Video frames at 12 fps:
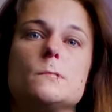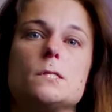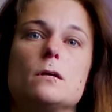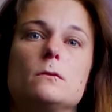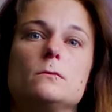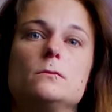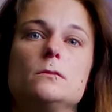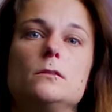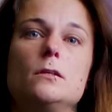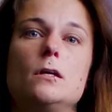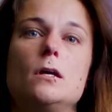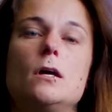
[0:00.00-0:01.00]
So,
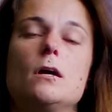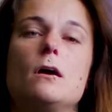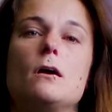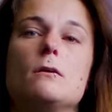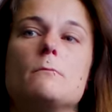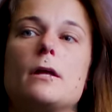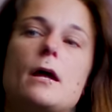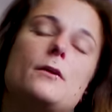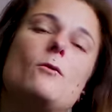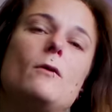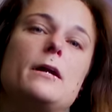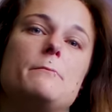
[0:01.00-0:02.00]
I
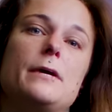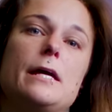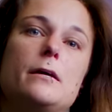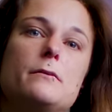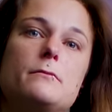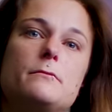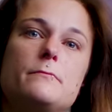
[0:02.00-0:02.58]
don't want to be